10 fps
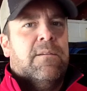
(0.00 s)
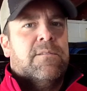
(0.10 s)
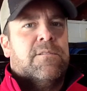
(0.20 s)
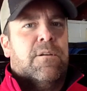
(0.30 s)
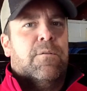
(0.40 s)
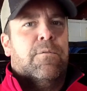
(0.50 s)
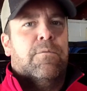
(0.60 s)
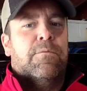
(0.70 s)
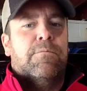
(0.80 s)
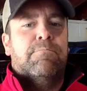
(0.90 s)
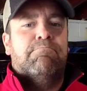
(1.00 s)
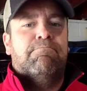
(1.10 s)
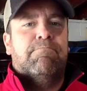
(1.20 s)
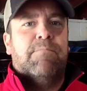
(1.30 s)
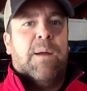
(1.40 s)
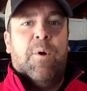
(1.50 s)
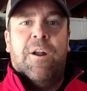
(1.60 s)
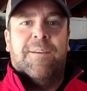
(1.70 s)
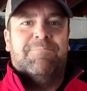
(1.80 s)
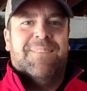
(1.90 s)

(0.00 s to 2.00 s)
so I bought it.